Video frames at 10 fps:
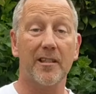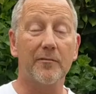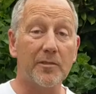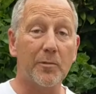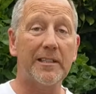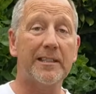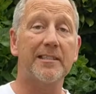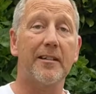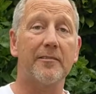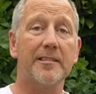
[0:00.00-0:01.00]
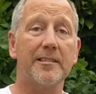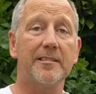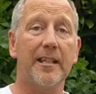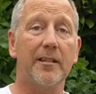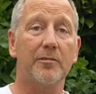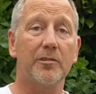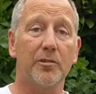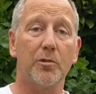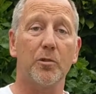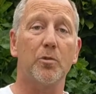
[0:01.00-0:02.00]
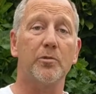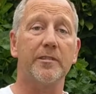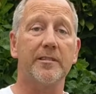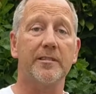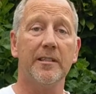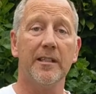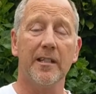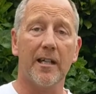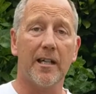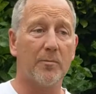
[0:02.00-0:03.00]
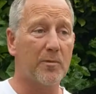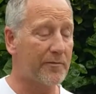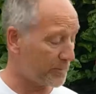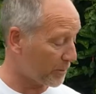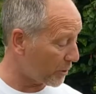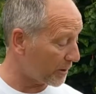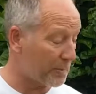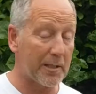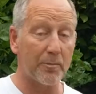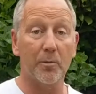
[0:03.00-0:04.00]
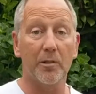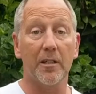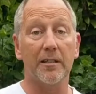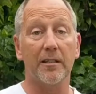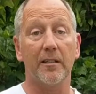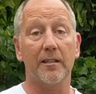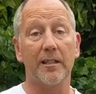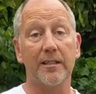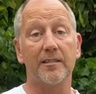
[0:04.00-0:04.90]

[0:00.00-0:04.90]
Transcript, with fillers: over 20 charities now and good causes. Um, we've supported people like uh, CLIC